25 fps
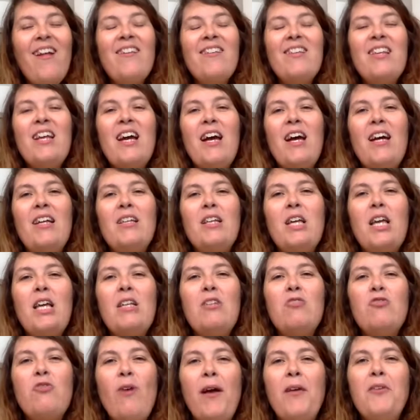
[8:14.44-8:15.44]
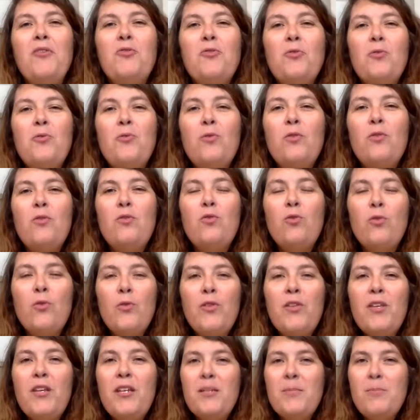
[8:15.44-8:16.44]
that trying to do
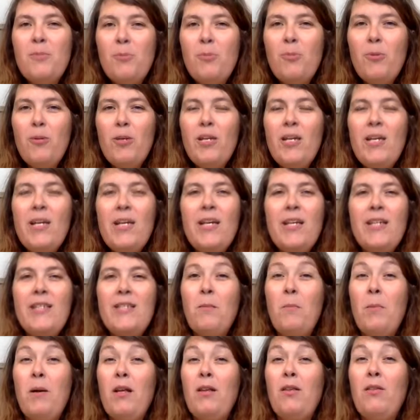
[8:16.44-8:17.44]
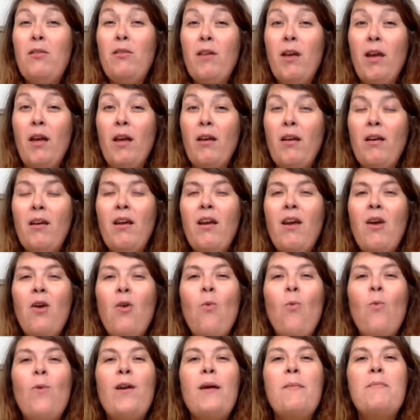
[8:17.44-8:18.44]
things properly is a bad thing.
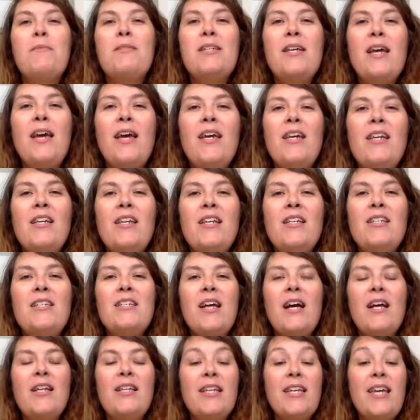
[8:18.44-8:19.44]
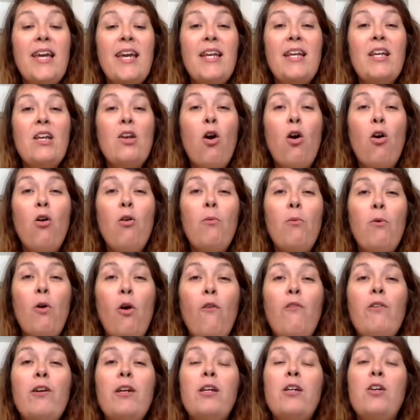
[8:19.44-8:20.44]
What I'm saying is that getting
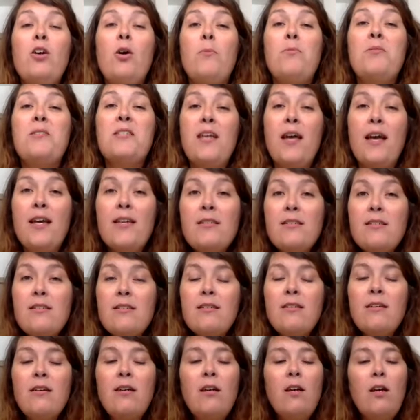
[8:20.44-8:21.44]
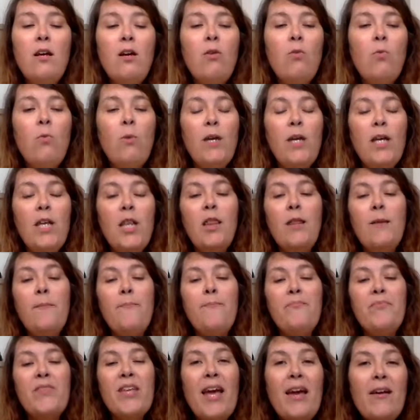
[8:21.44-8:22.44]
overly obsessed with
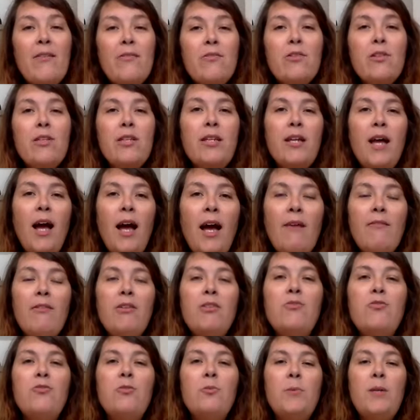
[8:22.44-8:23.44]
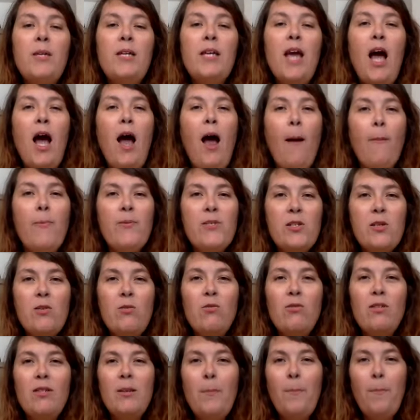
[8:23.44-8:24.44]
everything having to be
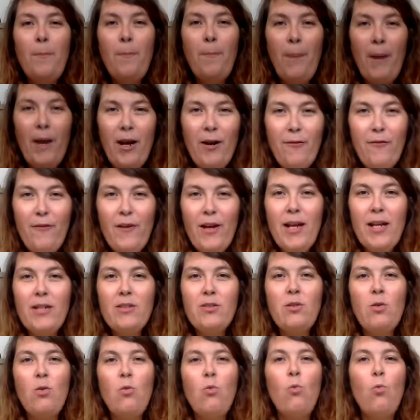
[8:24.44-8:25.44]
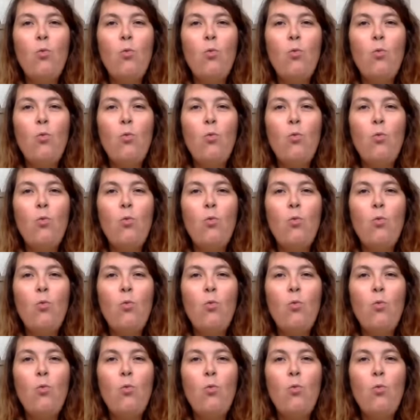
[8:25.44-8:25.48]
absolutely perfect,